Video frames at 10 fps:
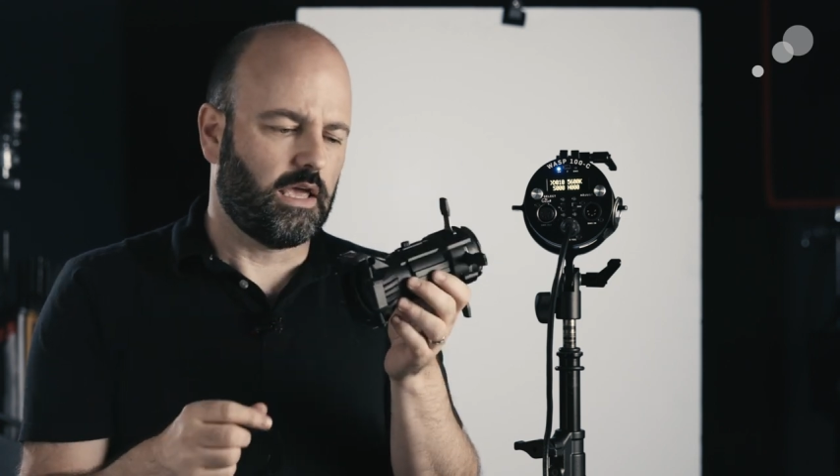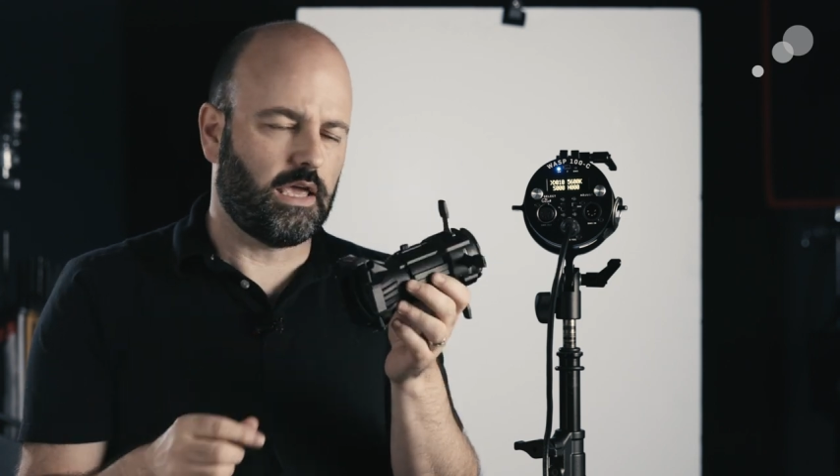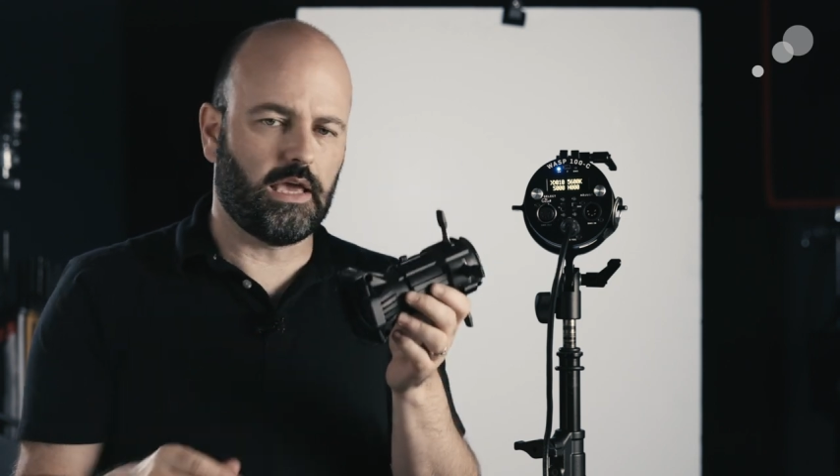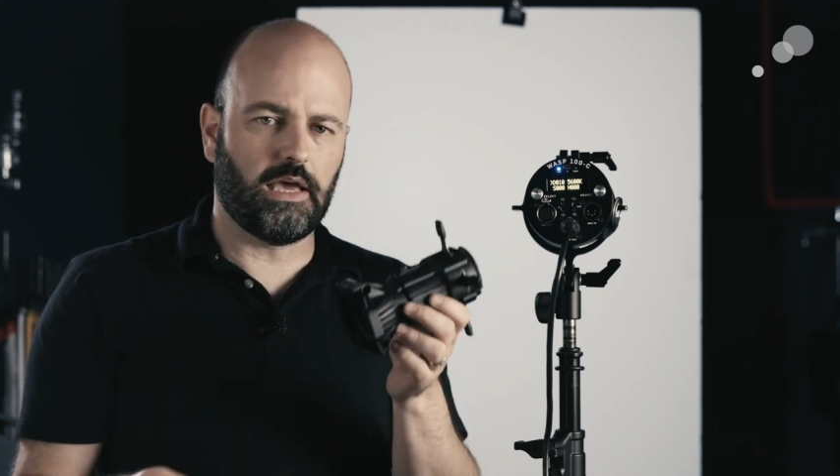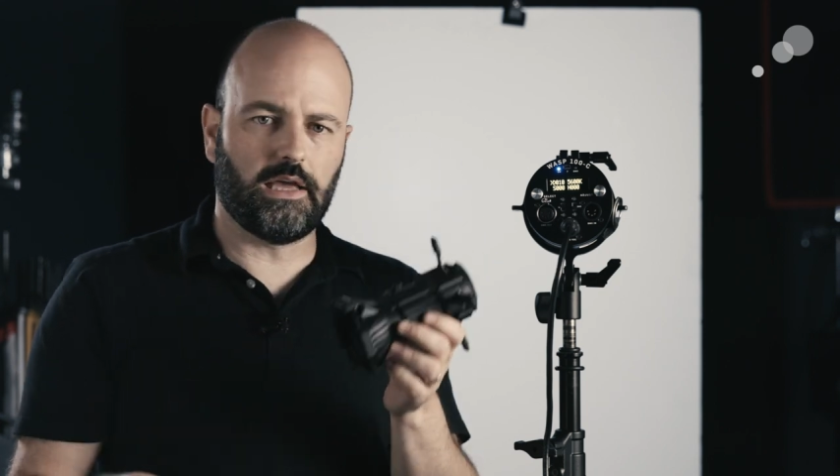
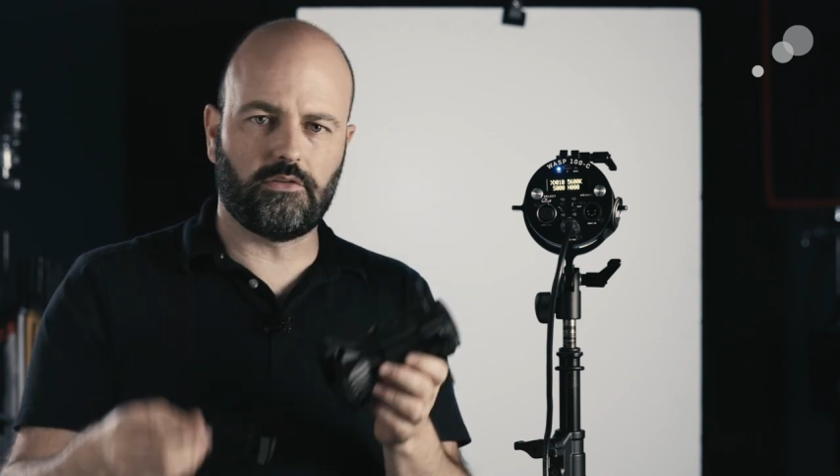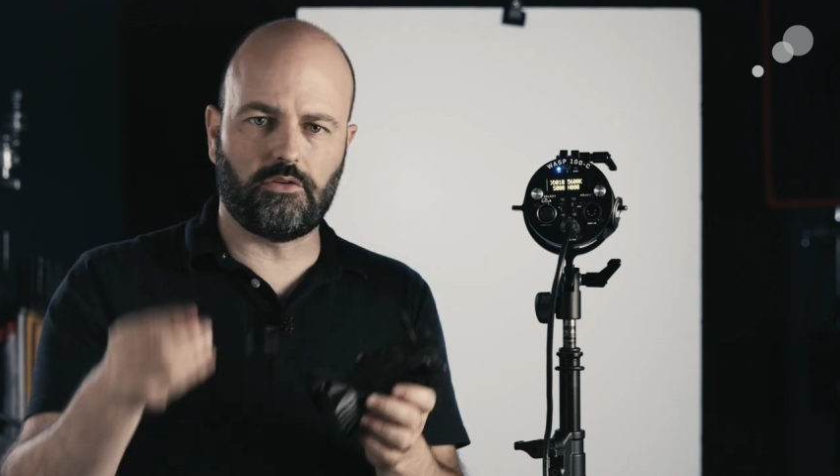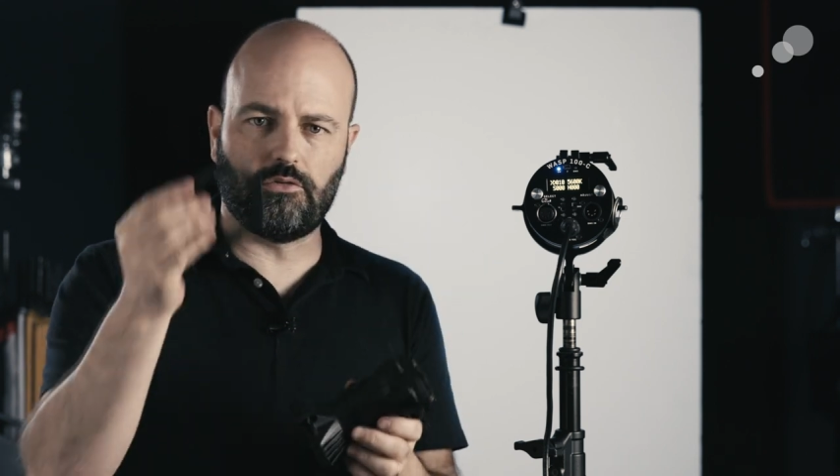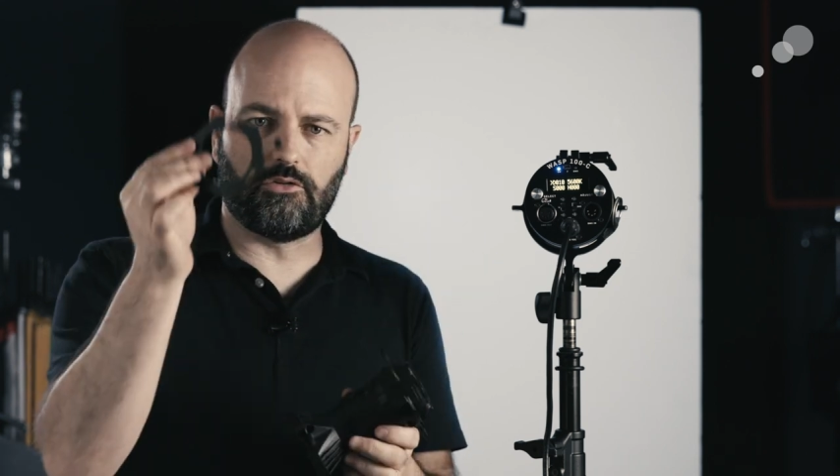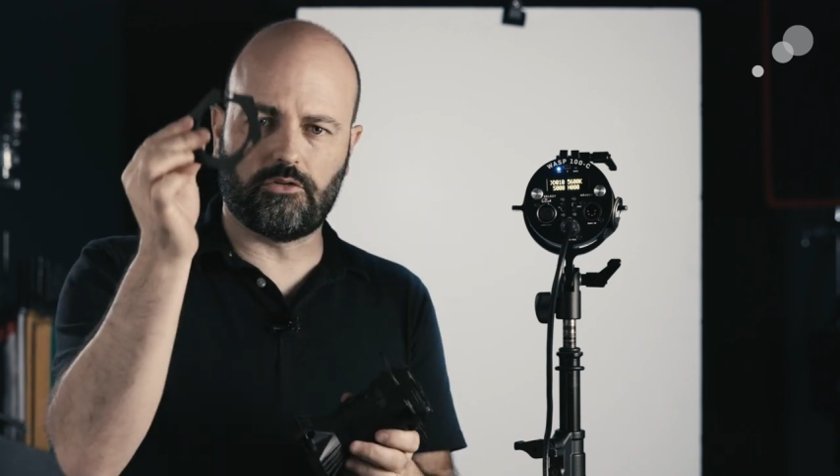And
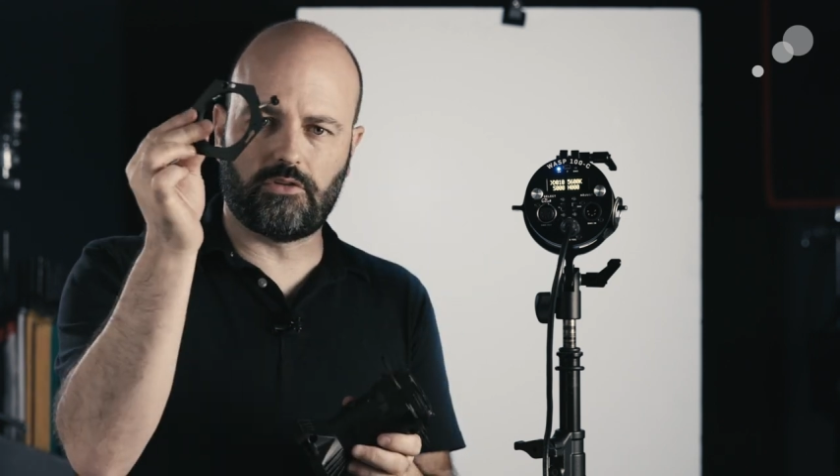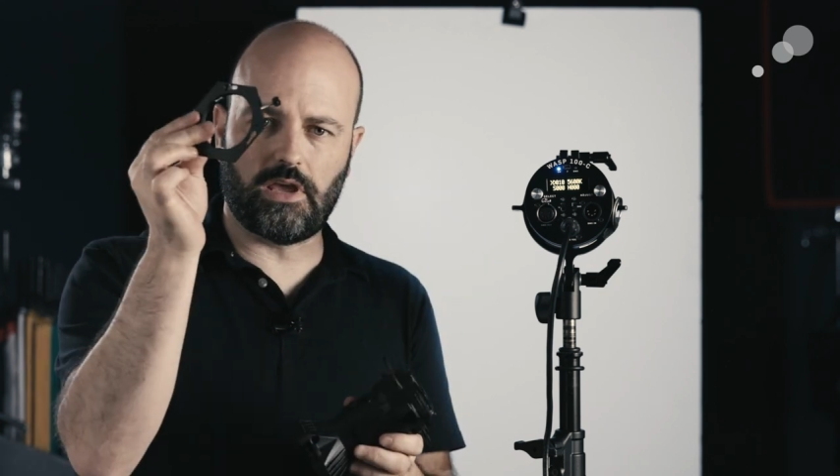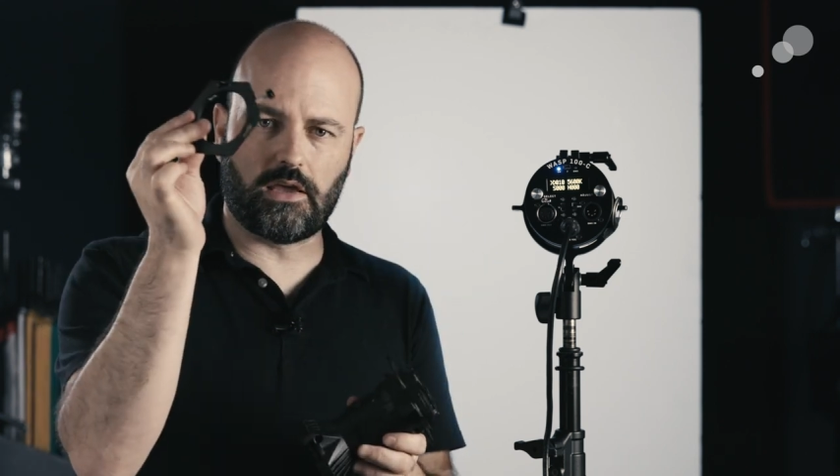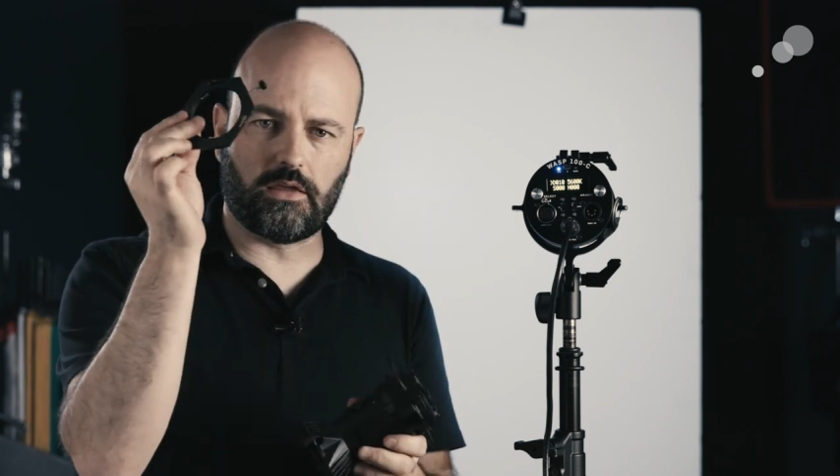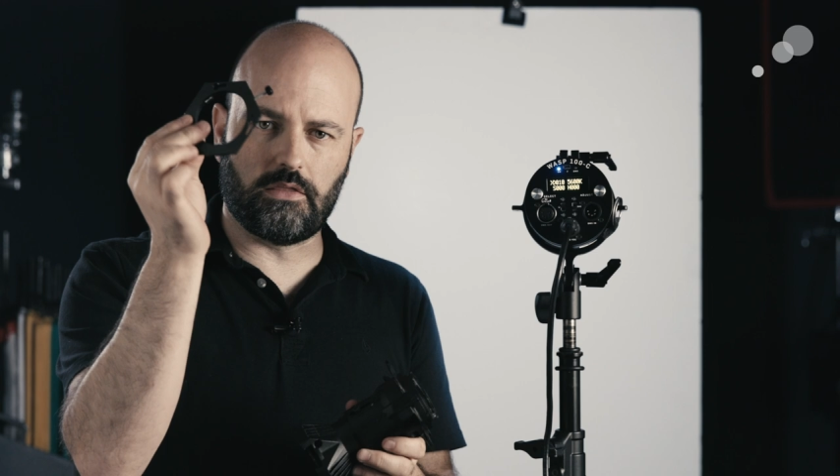you just
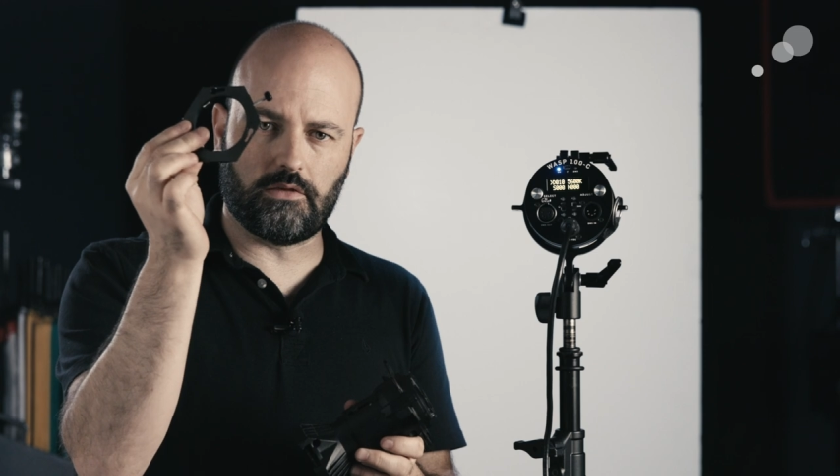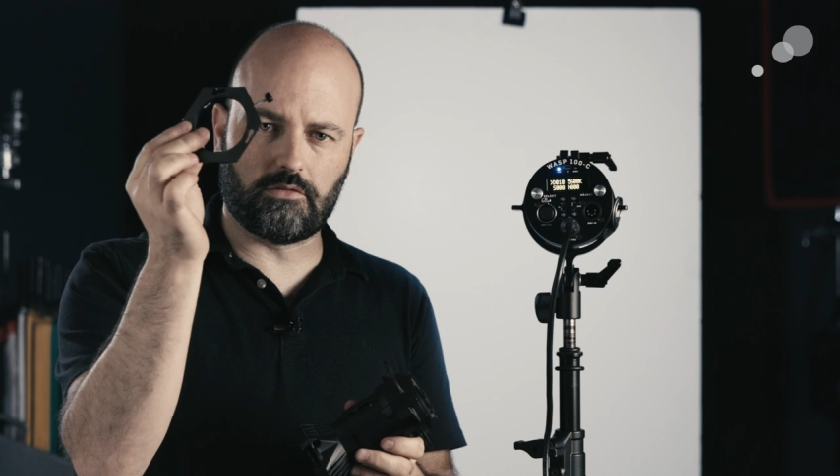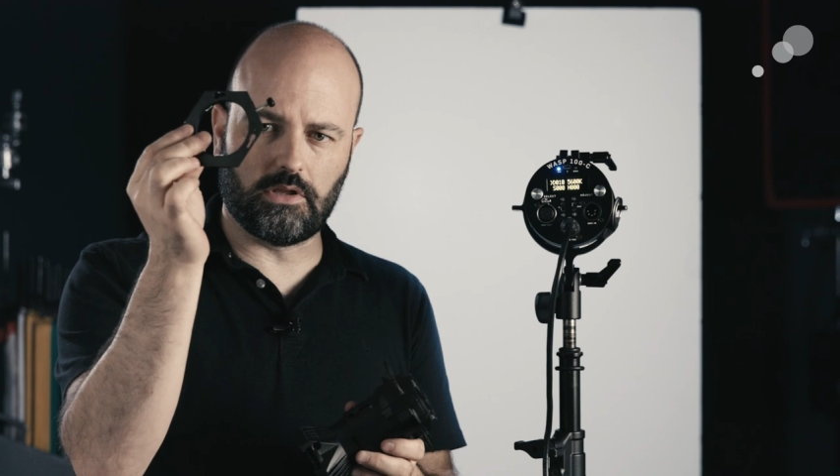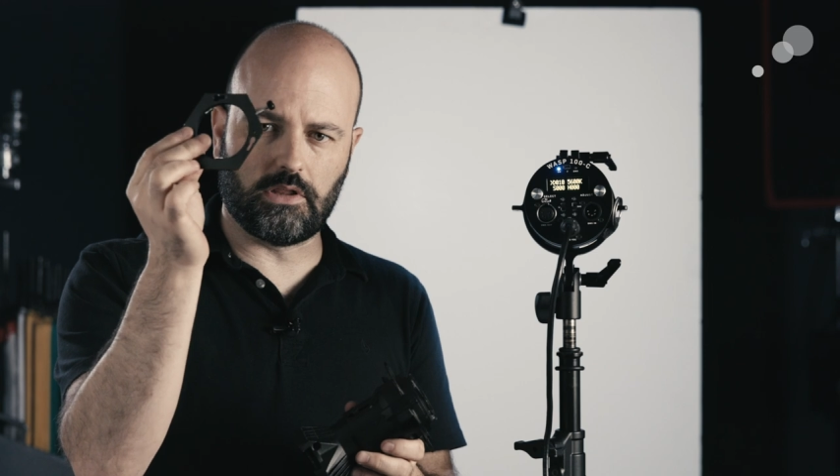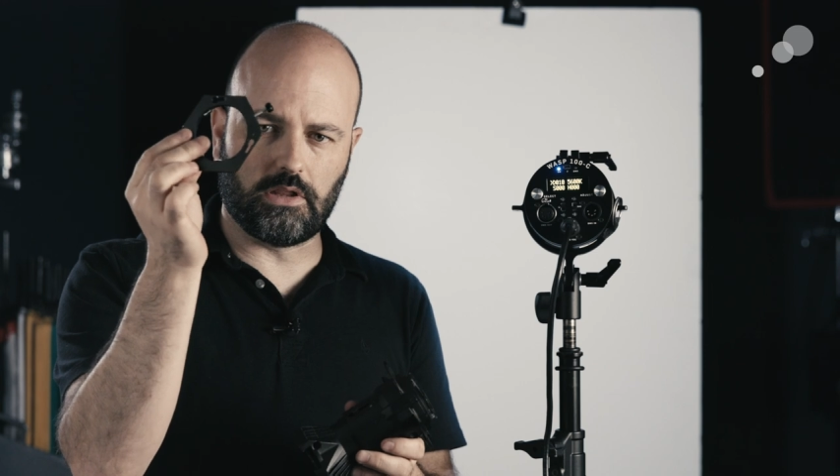take this
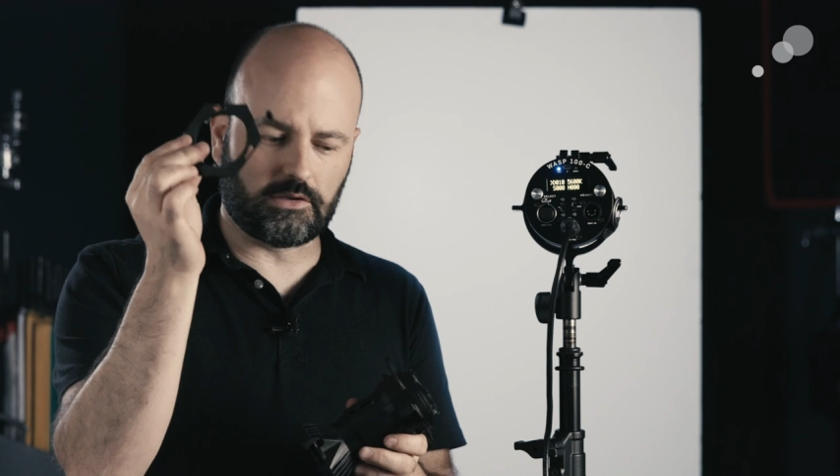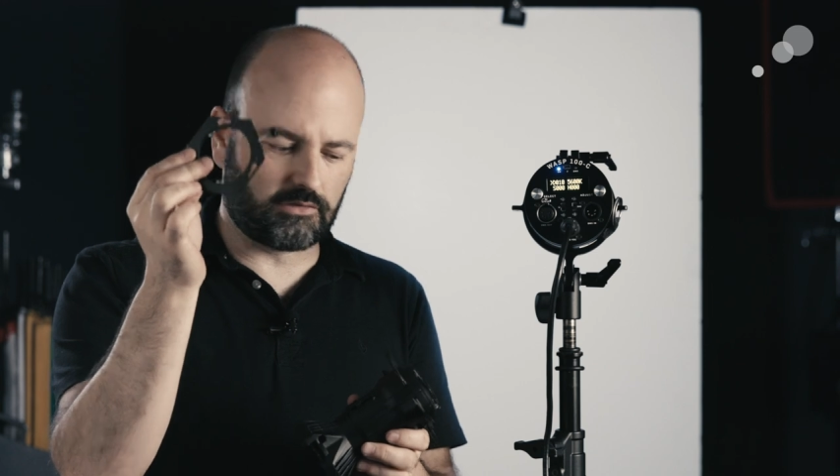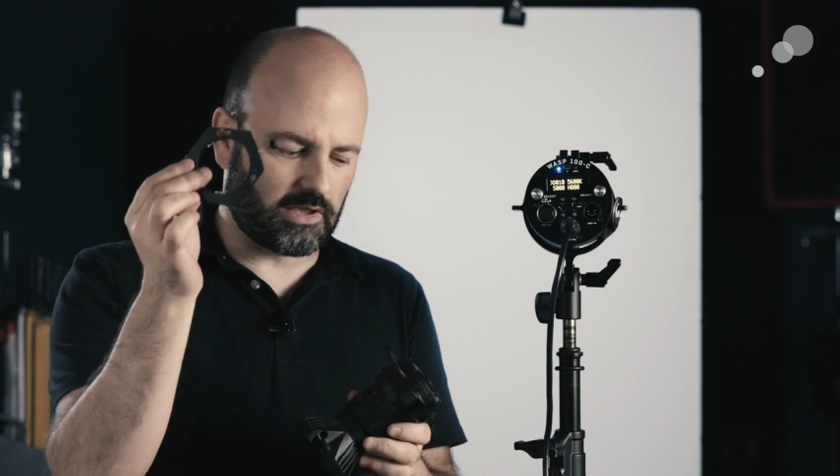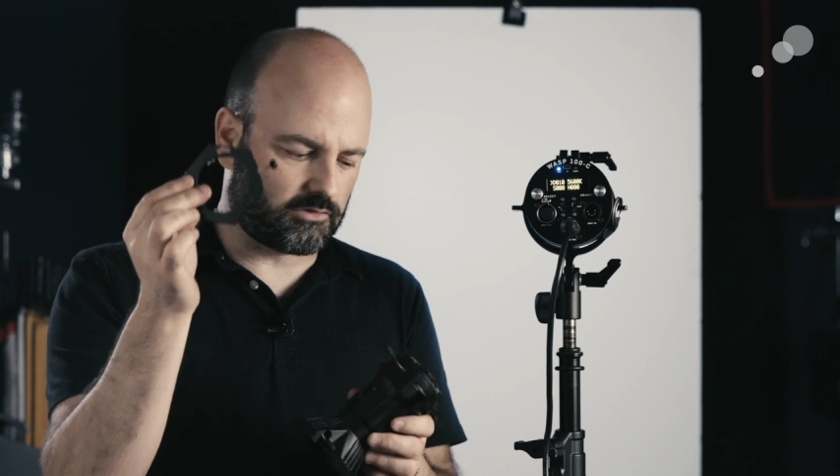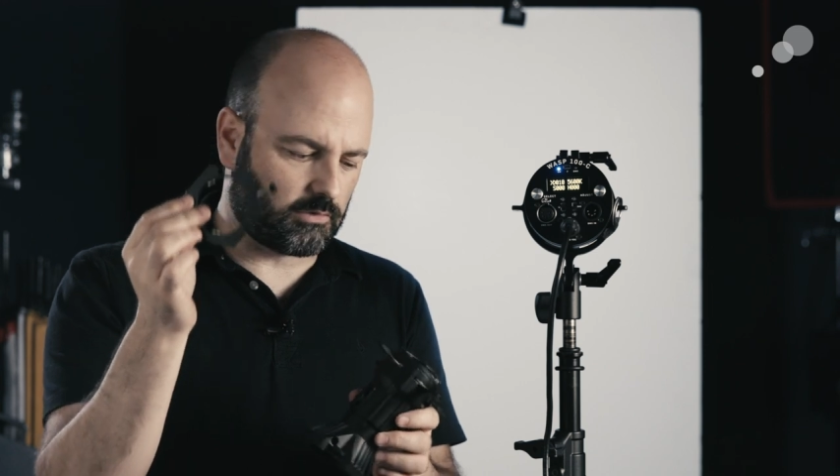little
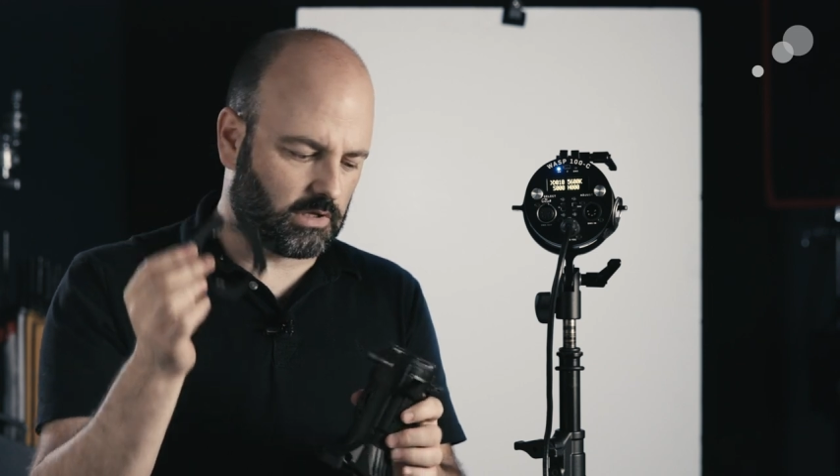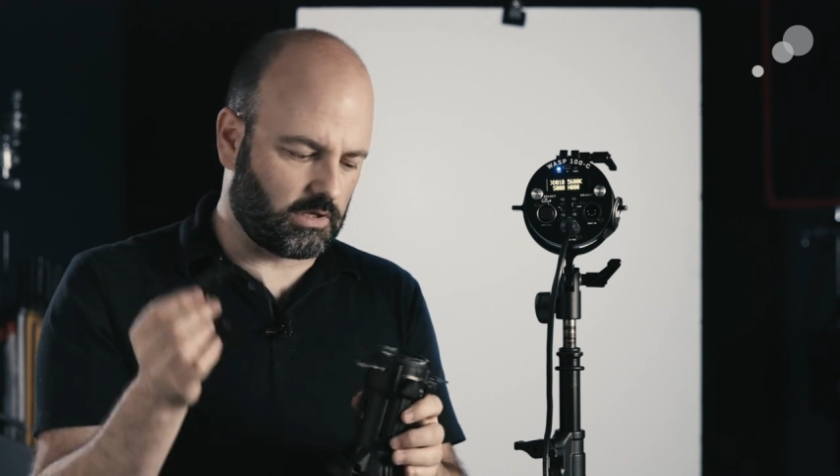accessory